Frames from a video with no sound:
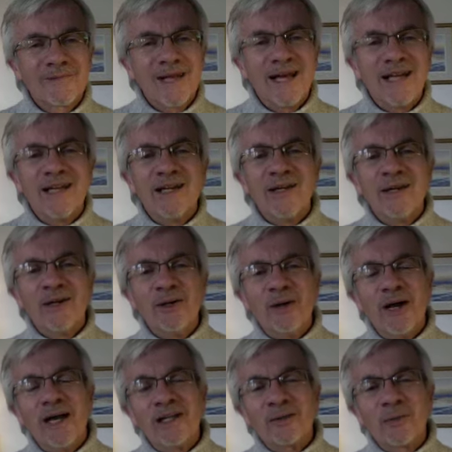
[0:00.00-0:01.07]
Hello,
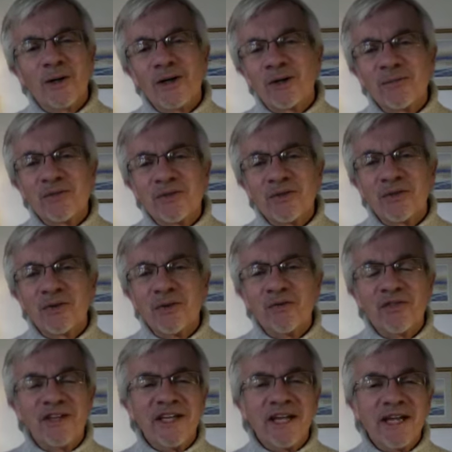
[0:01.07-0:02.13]
and welcome to Thought
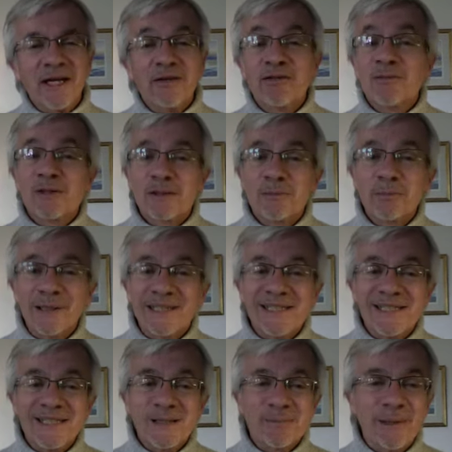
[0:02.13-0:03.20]
for the Day from St.
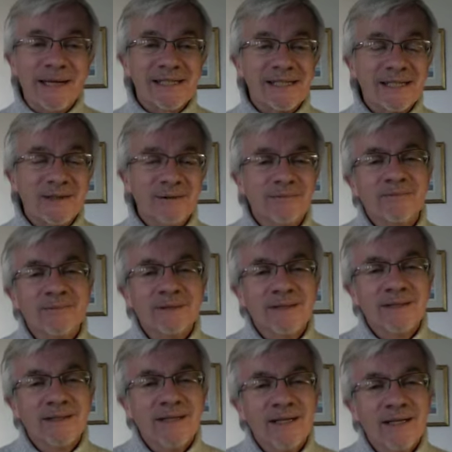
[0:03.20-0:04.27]
Peter's, Bexhill.
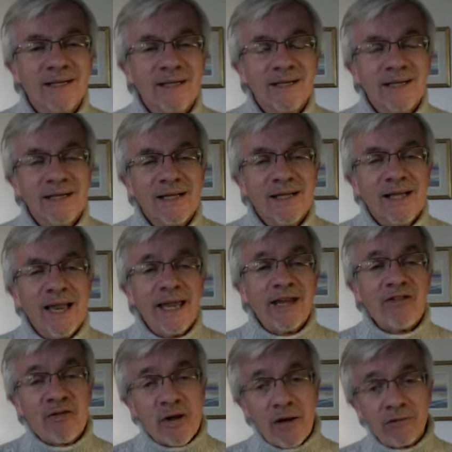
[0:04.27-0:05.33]

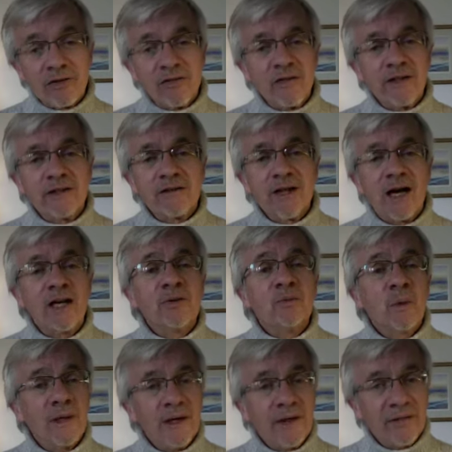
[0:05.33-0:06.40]
If you ever feel
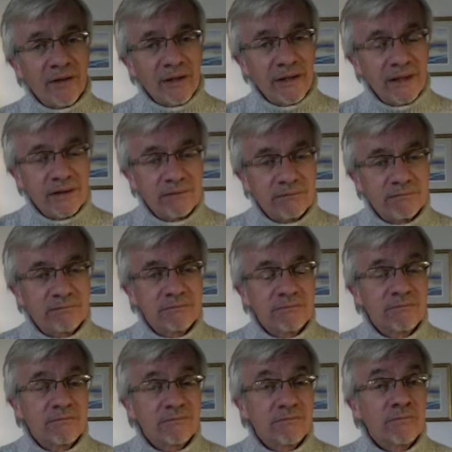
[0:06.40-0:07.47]
unworthy,
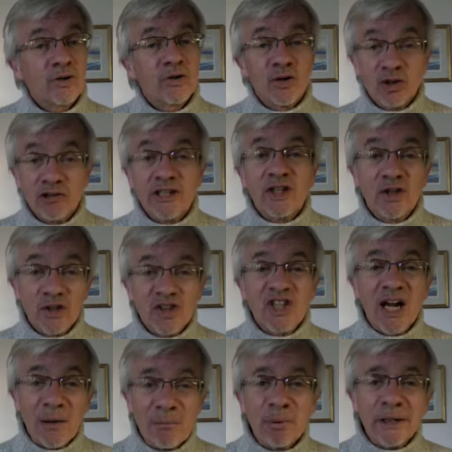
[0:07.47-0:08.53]
you're in good
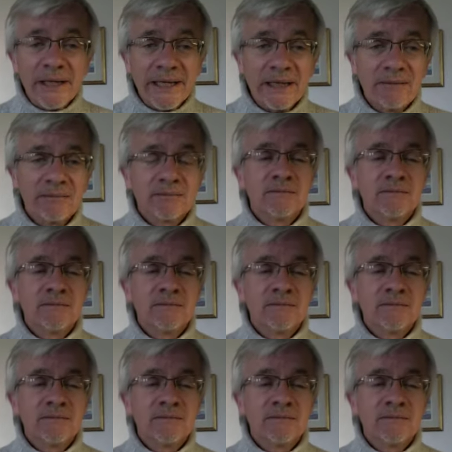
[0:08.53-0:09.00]
company.